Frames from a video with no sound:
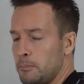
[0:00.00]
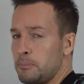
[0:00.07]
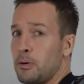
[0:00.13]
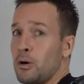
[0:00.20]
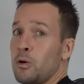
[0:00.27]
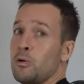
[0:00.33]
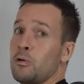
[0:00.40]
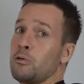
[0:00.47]

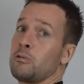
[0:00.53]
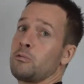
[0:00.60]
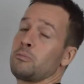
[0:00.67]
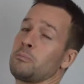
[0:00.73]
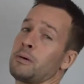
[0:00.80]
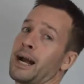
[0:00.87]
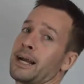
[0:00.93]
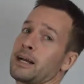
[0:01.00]
pull
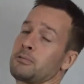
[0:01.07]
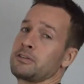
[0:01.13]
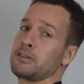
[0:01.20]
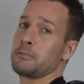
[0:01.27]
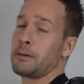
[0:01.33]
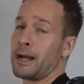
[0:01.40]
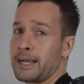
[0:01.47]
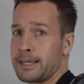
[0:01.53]
back with
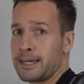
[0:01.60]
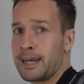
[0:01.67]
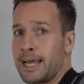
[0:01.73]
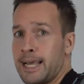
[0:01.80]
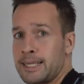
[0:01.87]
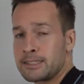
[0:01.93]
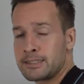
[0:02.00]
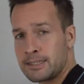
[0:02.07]
your back and
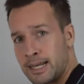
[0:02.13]
legs.